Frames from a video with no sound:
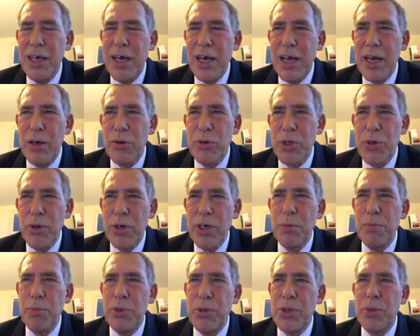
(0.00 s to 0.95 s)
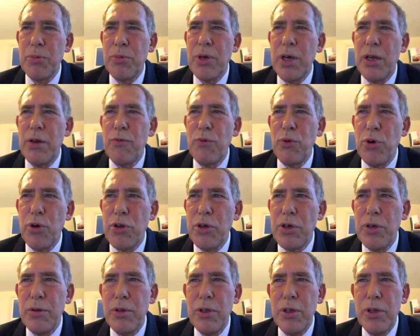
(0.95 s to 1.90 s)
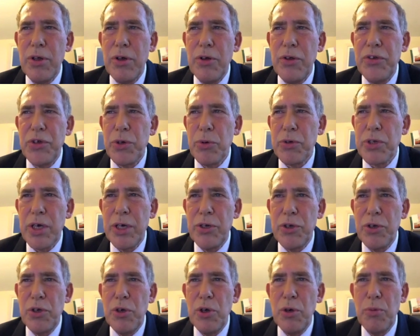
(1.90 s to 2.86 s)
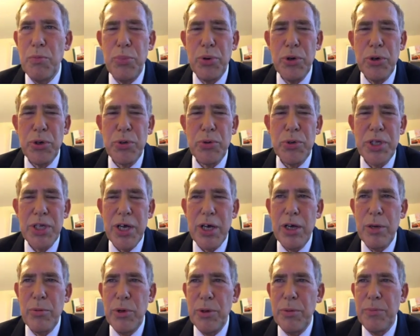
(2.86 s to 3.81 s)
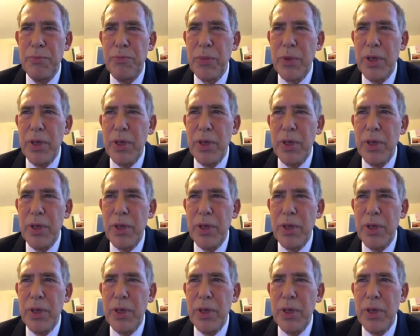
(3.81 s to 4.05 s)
and I was trying to put some kind of order to what I do post-retirement.